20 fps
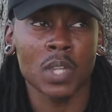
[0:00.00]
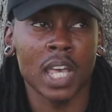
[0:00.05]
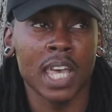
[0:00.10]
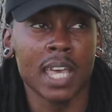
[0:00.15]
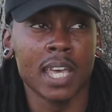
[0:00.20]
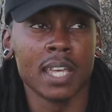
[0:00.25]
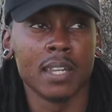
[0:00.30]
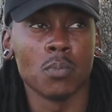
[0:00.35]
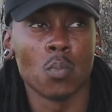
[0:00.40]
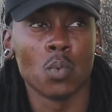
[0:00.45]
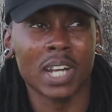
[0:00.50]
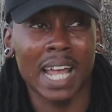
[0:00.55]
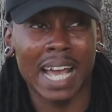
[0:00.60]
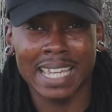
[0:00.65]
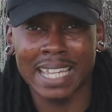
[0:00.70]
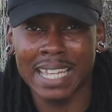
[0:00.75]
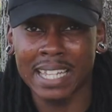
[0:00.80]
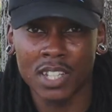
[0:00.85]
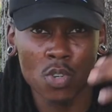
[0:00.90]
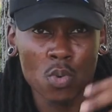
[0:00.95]
And when I
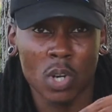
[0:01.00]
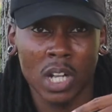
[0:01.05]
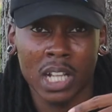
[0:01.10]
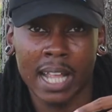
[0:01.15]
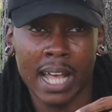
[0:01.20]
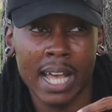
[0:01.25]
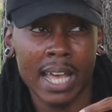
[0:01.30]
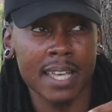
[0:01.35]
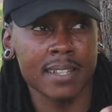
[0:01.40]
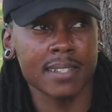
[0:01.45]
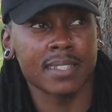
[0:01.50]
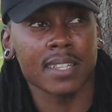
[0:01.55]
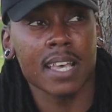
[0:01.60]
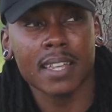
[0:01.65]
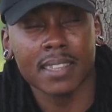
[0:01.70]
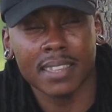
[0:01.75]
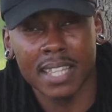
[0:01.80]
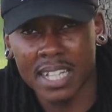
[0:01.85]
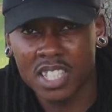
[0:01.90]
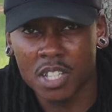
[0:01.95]
get new clients,
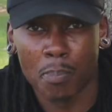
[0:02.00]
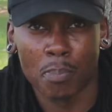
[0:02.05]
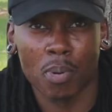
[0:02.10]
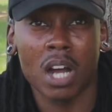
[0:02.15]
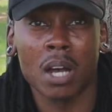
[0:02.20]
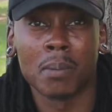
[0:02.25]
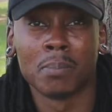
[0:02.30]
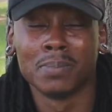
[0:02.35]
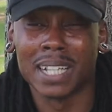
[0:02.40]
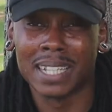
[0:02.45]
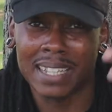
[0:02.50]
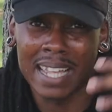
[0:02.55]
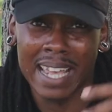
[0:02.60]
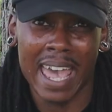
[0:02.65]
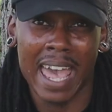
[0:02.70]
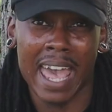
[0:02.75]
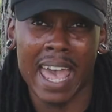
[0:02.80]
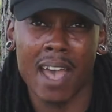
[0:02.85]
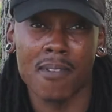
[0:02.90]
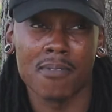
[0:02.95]
that's the problem that they
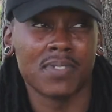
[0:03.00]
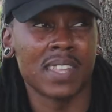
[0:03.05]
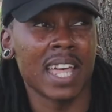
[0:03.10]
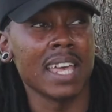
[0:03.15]
have.